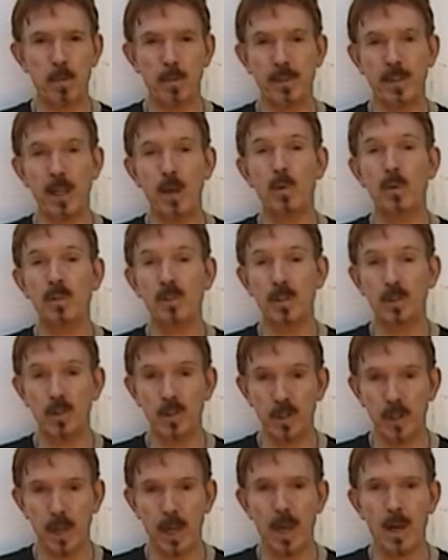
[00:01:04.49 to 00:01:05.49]
But they were to
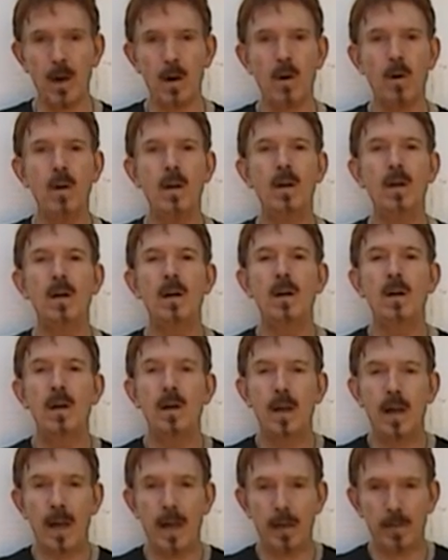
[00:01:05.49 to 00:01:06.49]
scale.
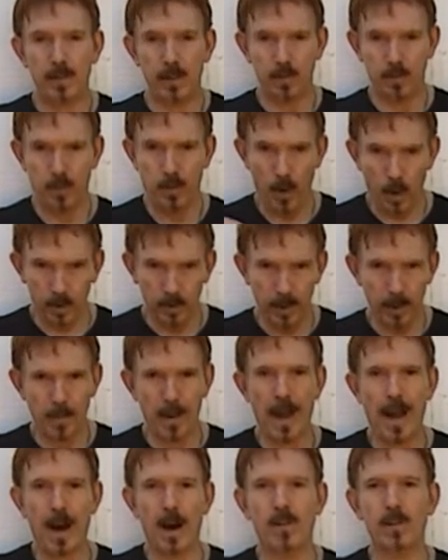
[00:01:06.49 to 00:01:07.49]
He folded them
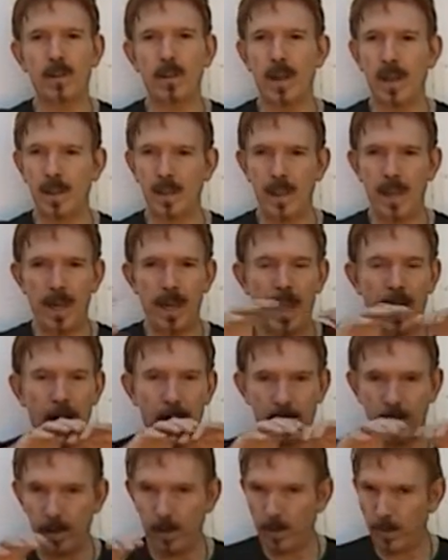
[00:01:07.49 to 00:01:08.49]
out, and they
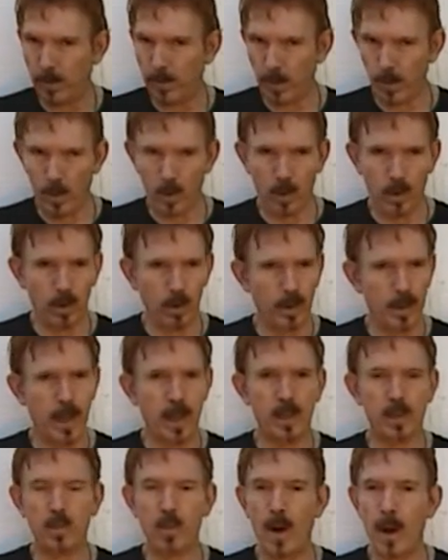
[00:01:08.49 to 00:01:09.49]
had the
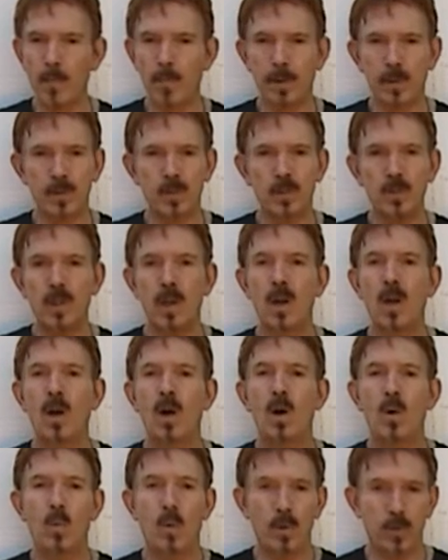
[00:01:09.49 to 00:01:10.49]
full-length weapons
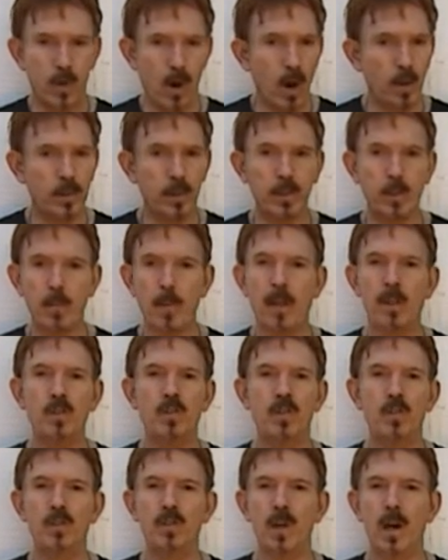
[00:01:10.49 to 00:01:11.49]
with all the
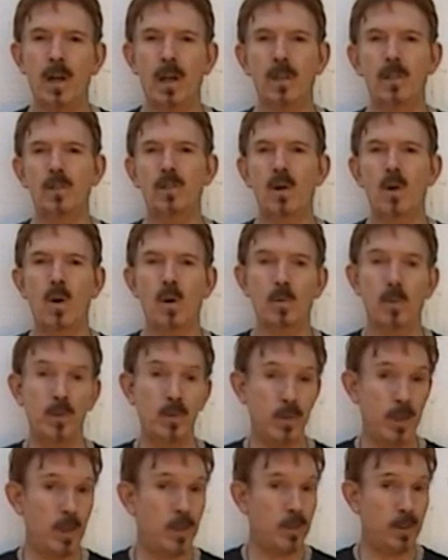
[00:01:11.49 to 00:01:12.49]
dimensions on it. So it
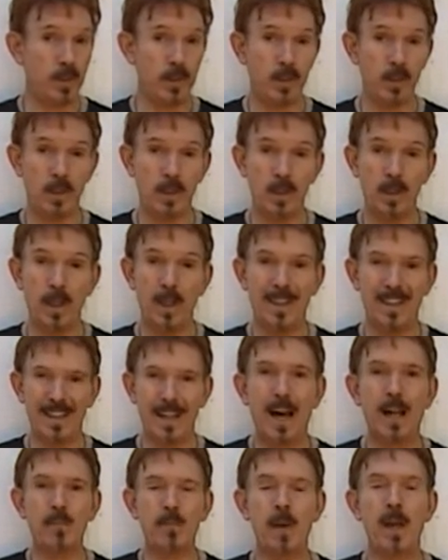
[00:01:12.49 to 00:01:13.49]
was easy to
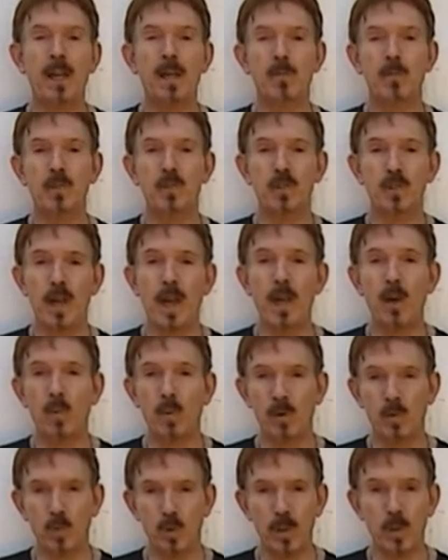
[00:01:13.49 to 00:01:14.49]
not make a mistake
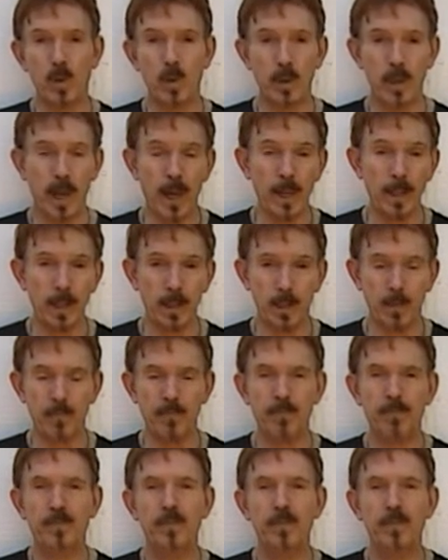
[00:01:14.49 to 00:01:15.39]
when recreating them.